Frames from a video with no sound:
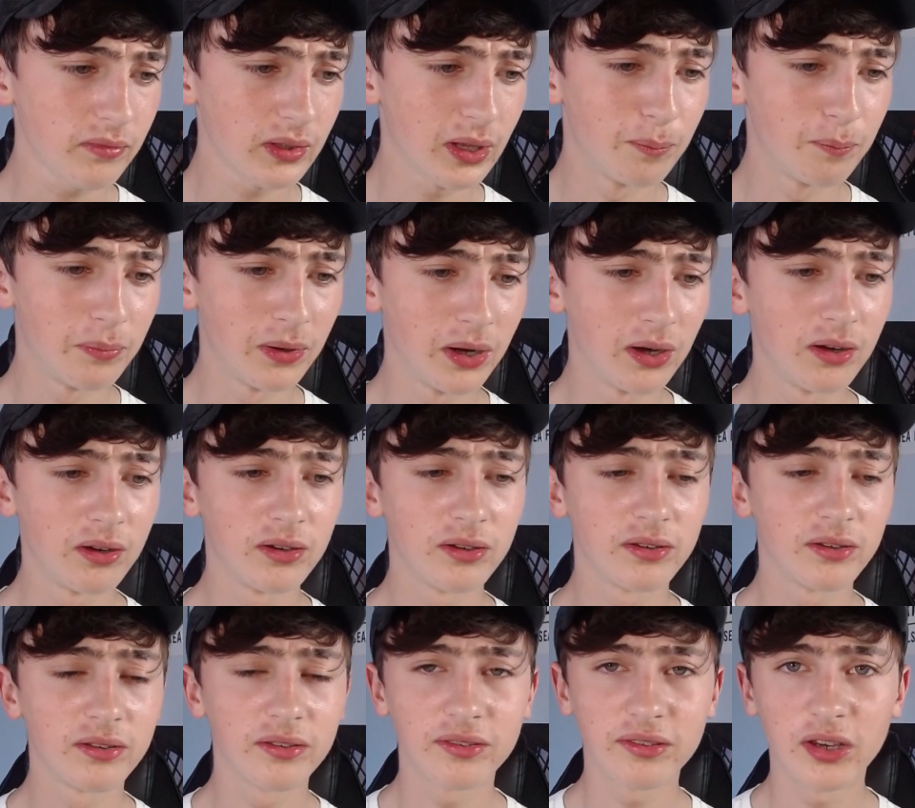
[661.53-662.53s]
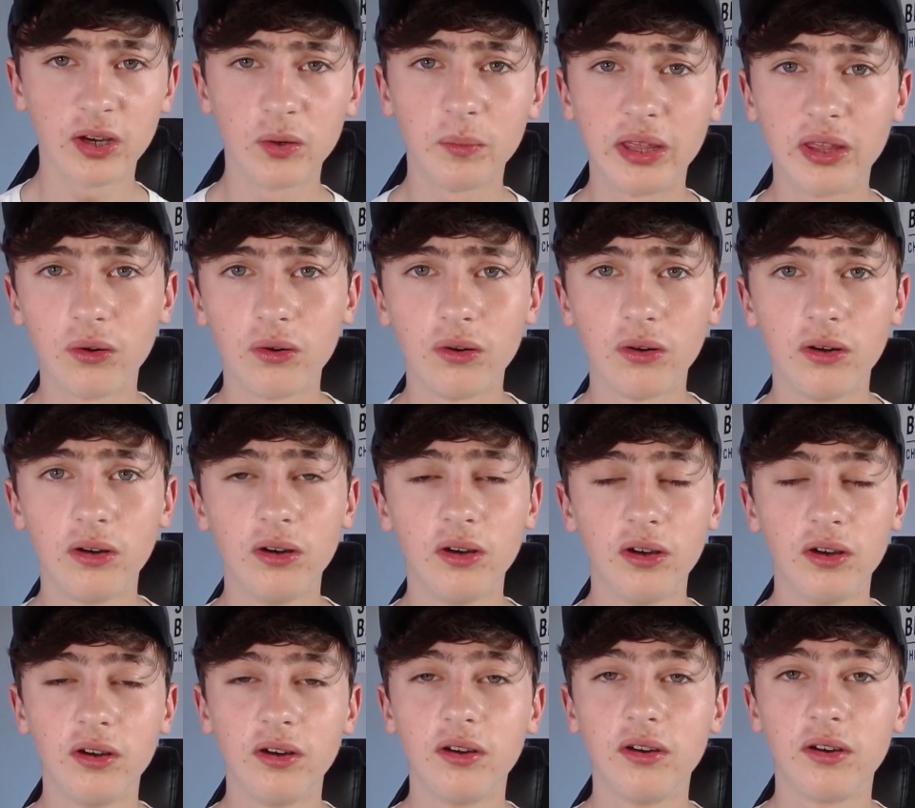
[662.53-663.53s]
But tell me your
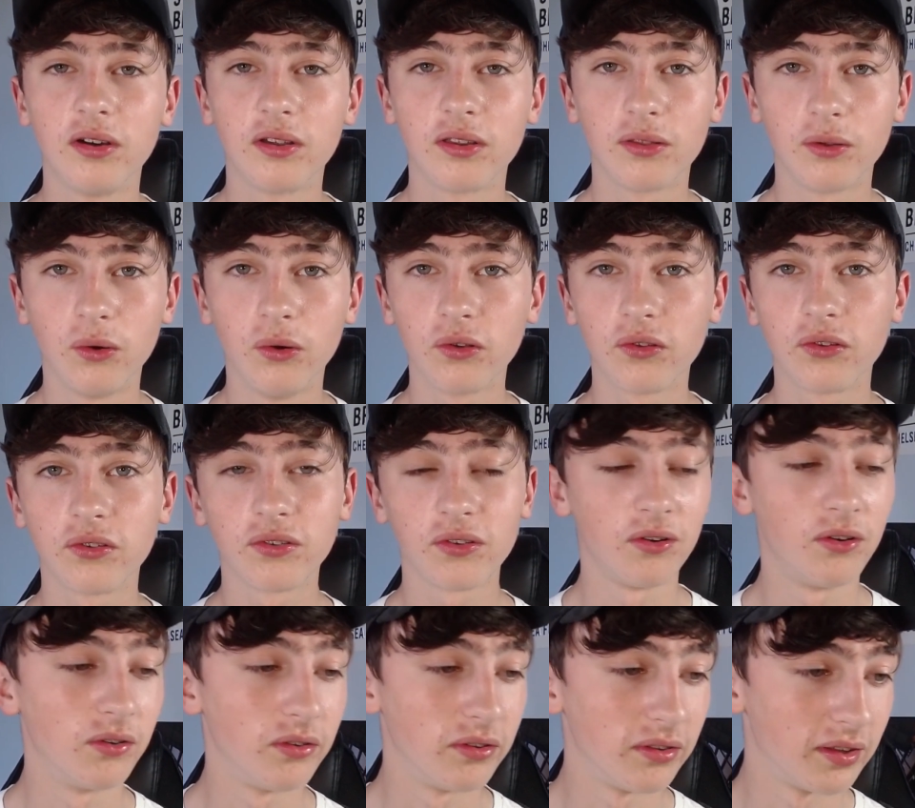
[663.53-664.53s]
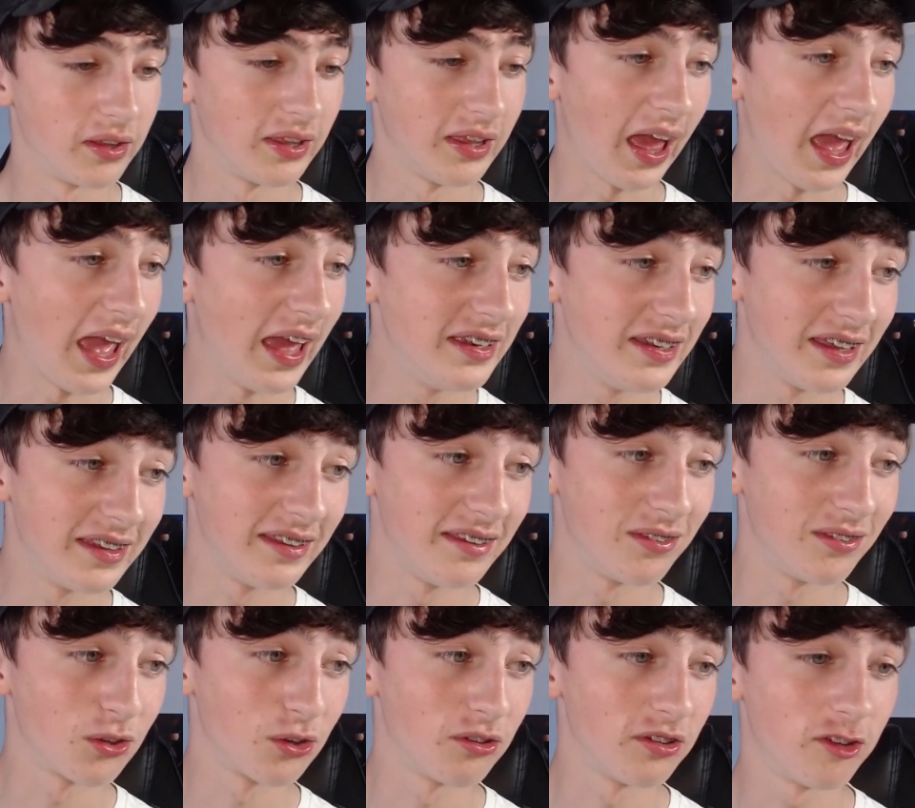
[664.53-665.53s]
thoughts on any of these
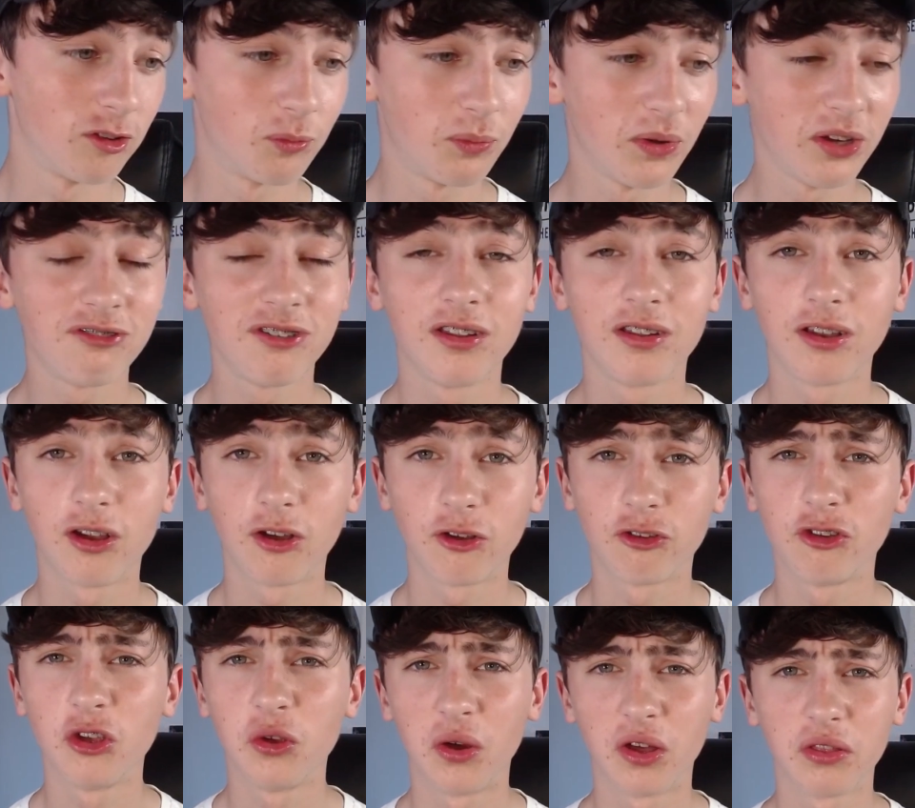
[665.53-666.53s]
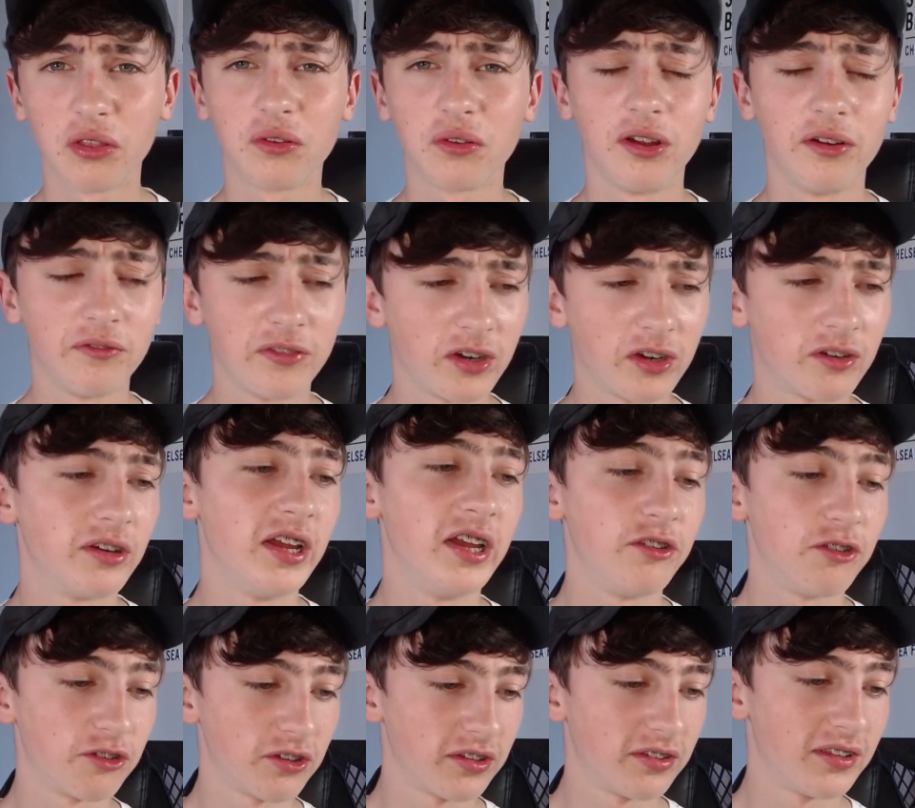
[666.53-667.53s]
stories, especially the last two. I thought they're very
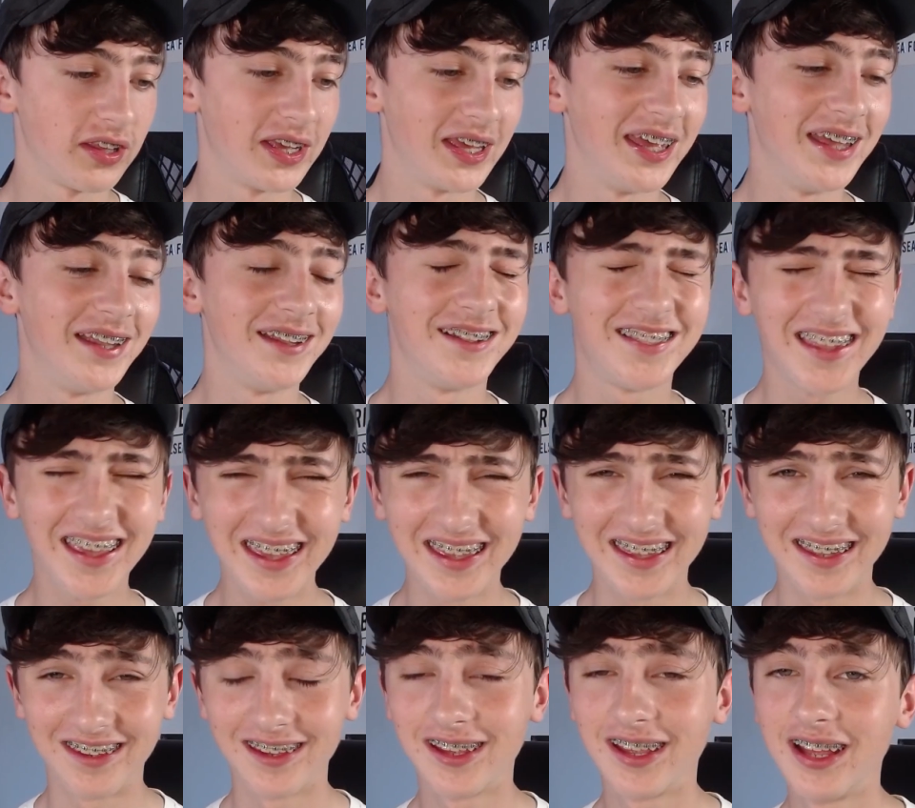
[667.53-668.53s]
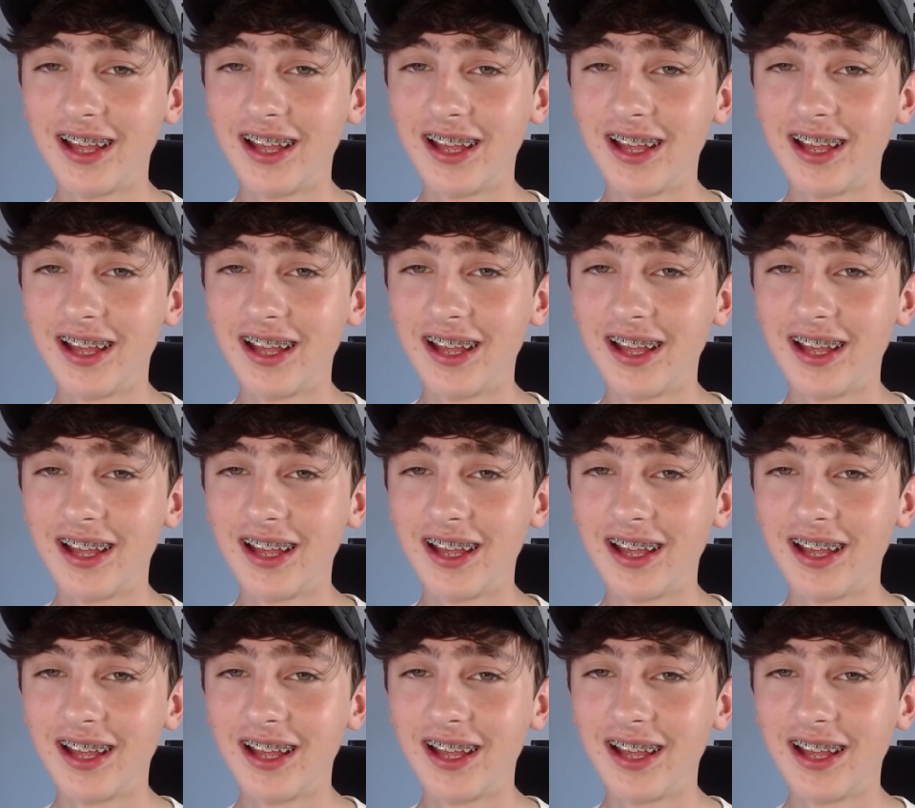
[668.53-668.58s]
interesting indeed.